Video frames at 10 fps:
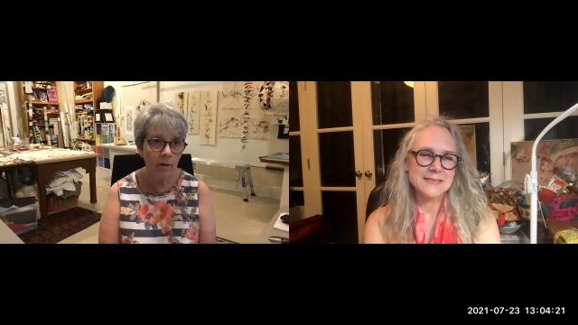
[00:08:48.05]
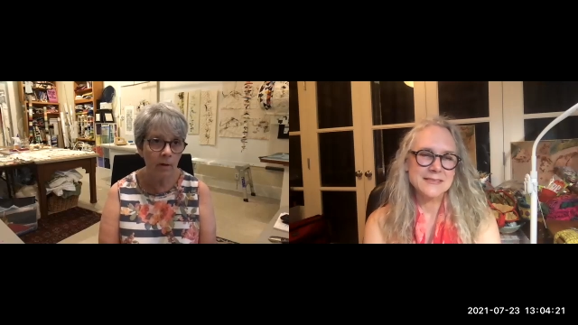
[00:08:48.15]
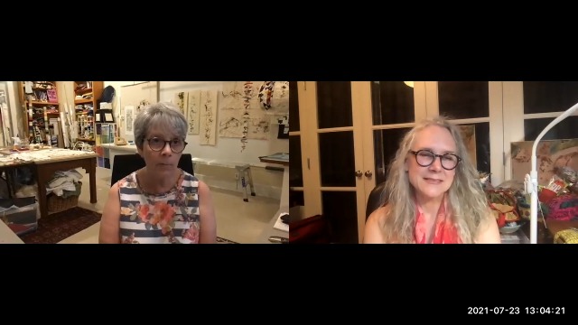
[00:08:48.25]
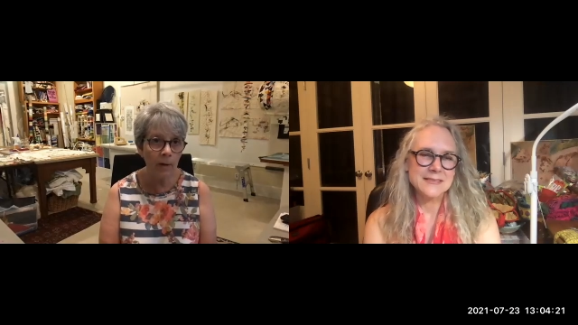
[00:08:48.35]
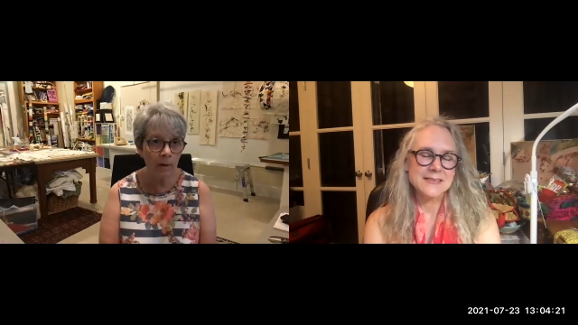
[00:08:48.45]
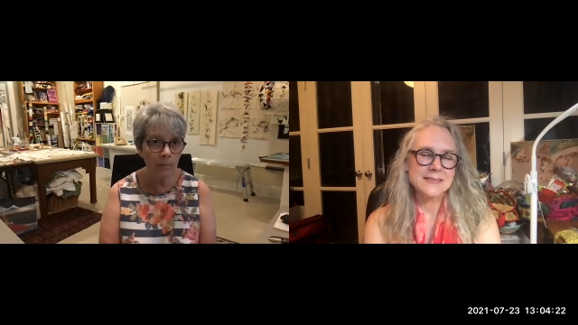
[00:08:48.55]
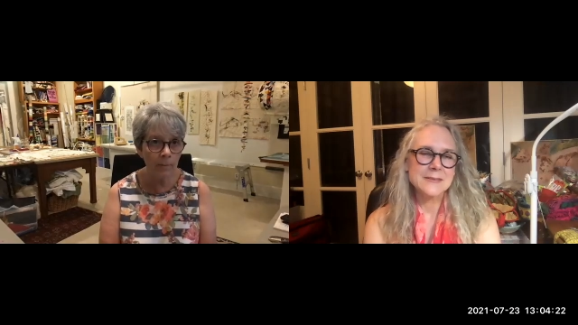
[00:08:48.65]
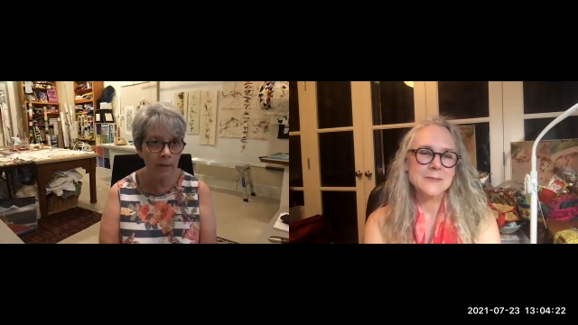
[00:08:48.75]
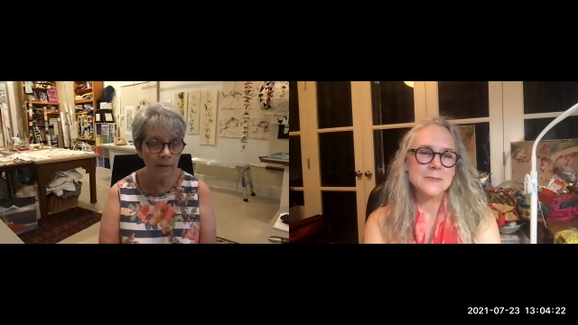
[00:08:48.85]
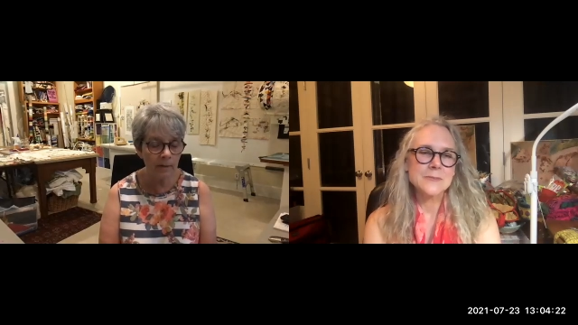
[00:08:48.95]
Speaker 1: about
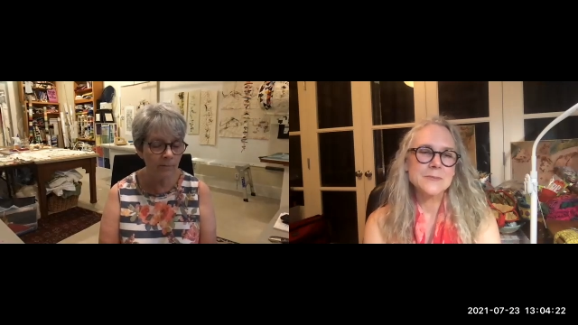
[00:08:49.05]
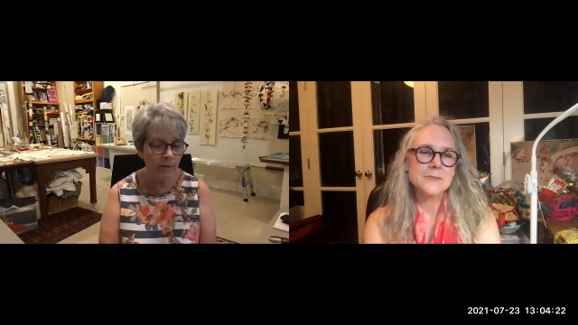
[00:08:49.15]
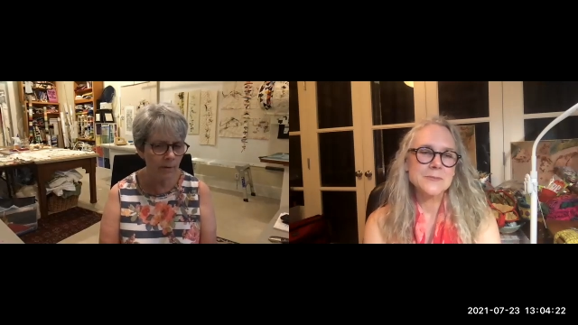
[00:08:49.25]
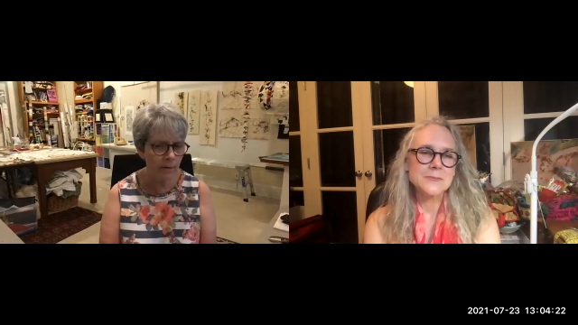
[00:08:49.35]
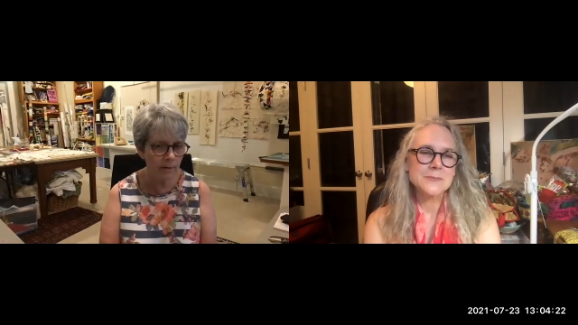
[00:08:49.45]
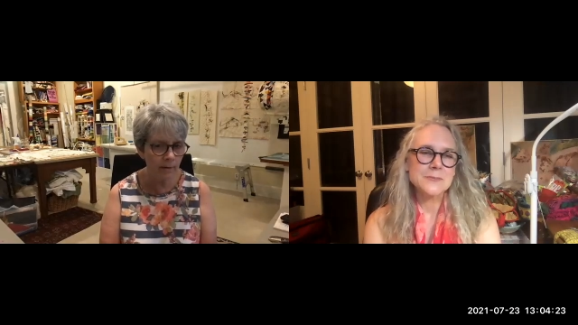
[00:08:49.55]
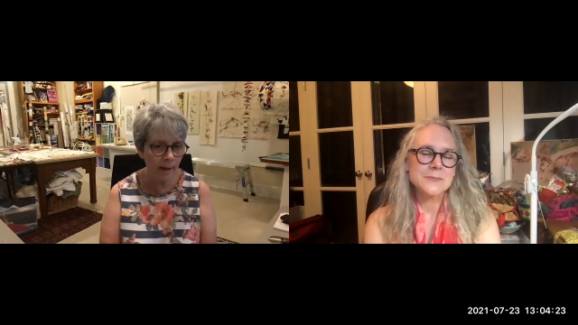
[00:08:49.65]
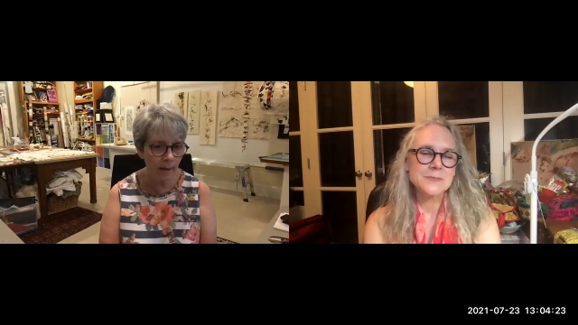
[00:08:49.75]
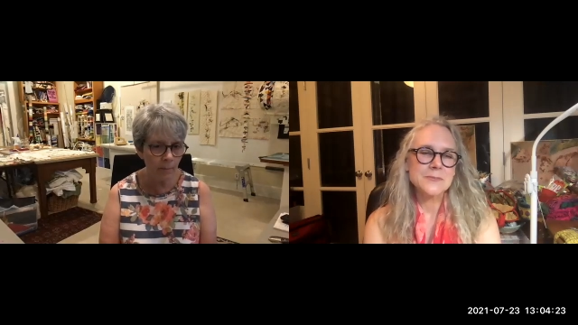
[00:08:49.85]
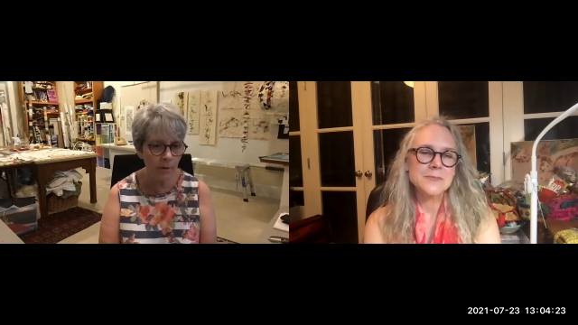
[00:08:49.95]
making very
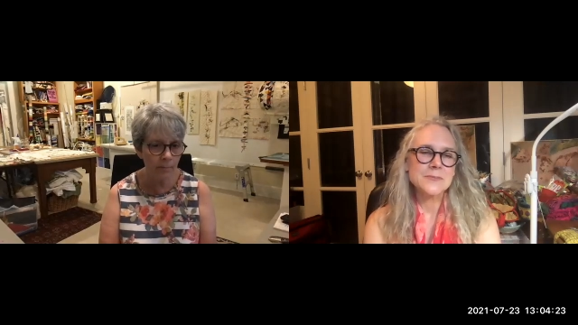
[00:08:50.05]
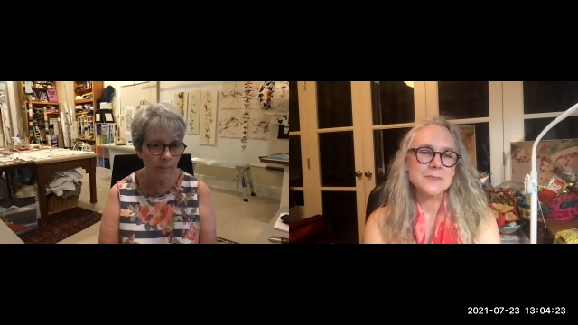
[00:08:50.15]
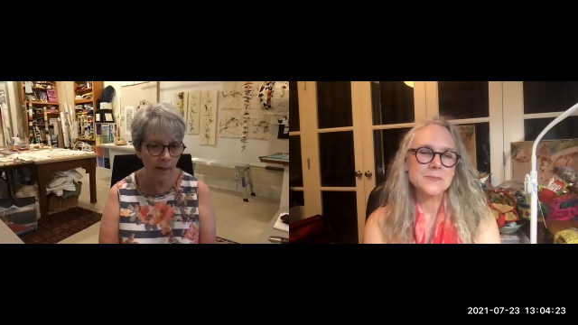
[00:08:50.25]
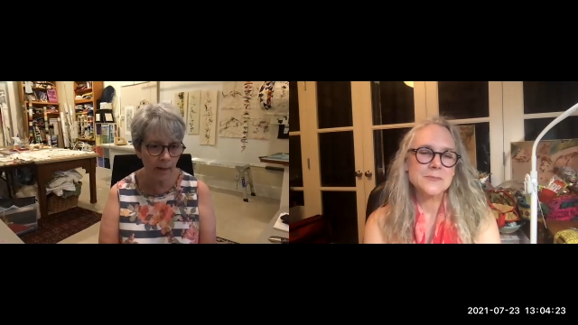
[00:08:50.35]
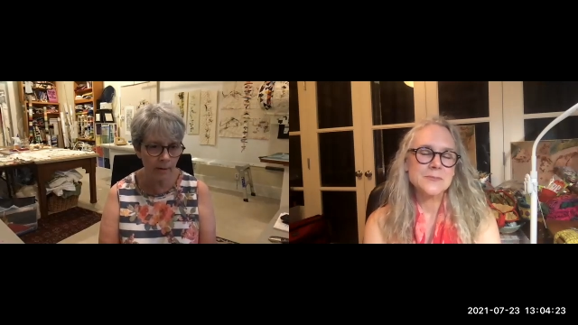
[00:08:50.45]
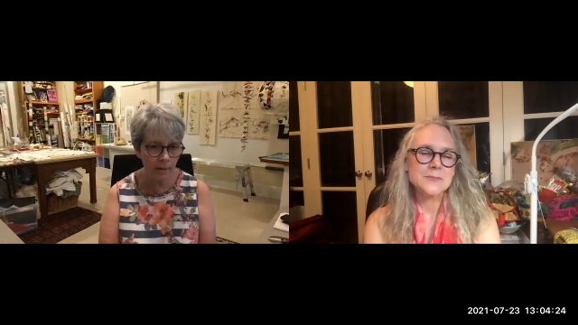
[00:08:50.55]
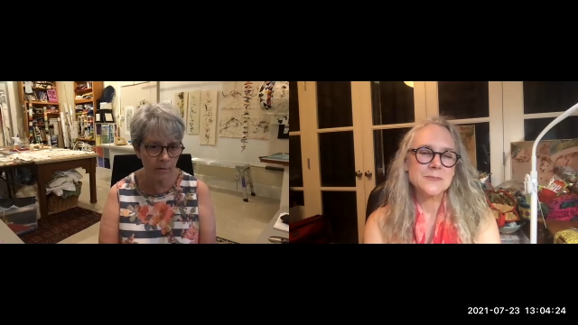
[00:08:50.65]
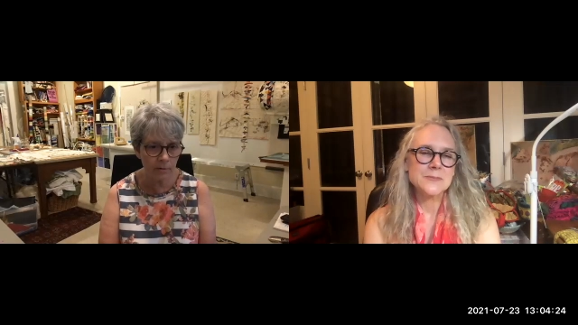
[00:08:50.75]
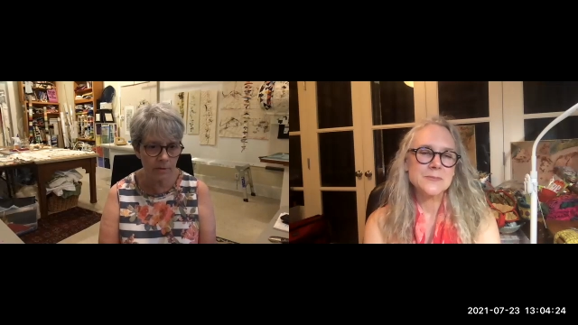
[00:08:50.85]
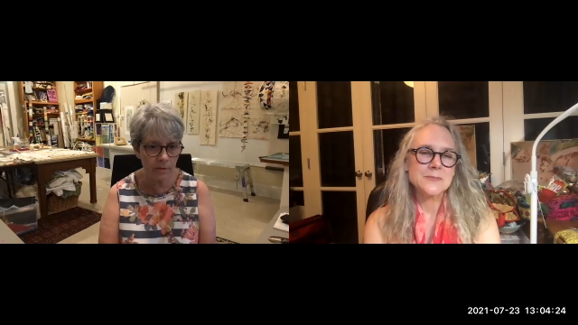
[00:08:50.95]
elaborate
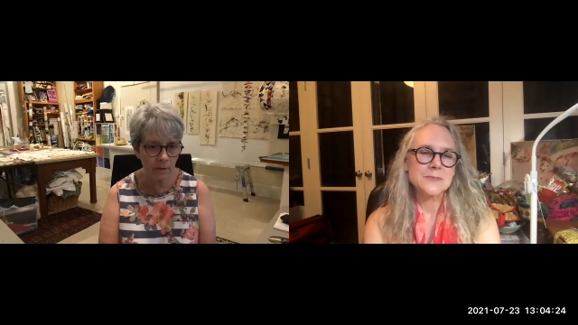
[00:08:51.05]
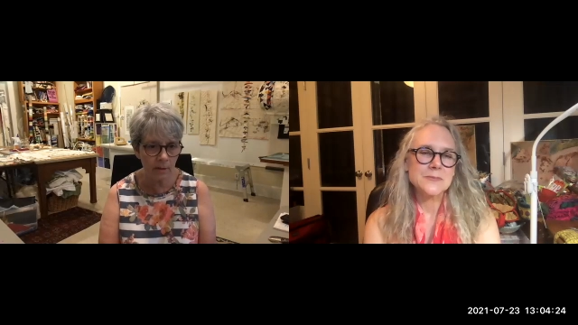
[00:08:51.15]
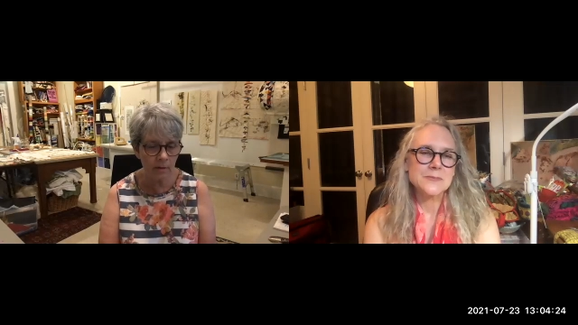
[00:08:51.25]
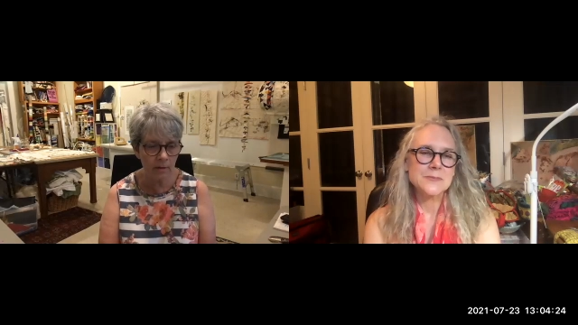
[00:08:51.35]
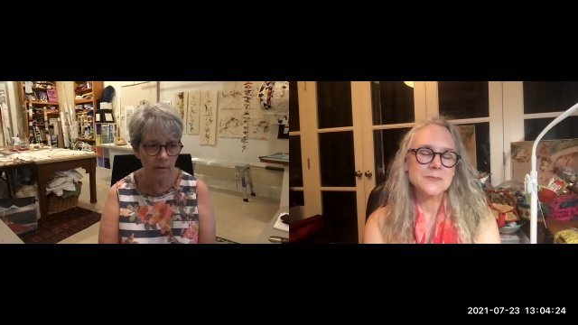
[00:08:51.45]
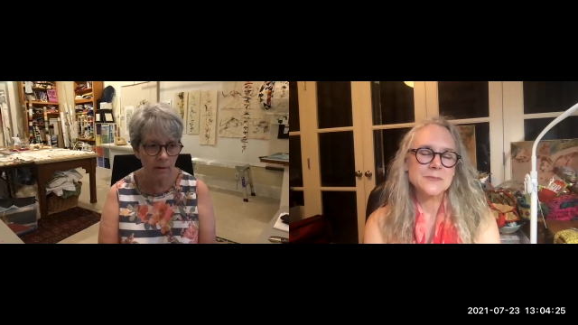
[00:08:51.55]
patterns and